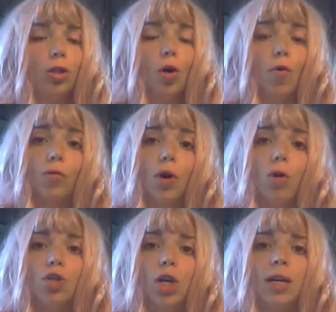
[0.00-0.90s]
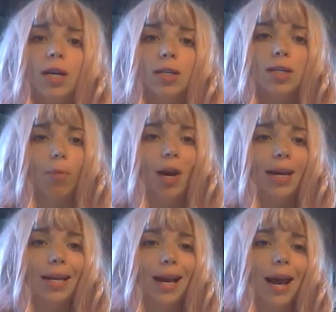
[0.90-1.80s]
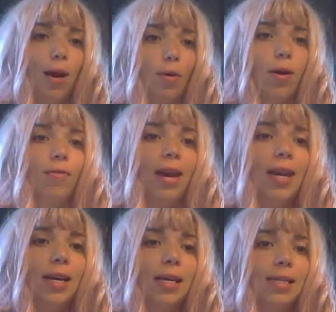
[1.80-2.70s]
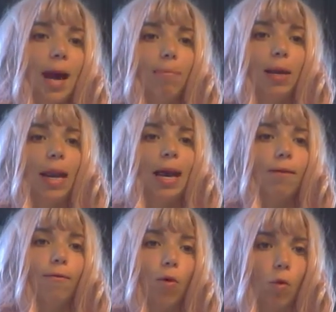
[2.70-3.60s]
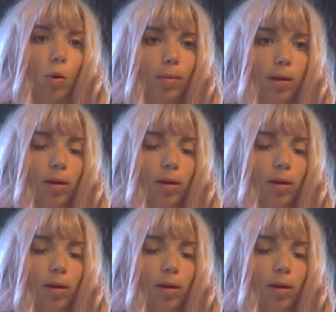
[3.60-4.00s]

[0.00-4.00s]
So, erosion is the breaking down of any type of landform.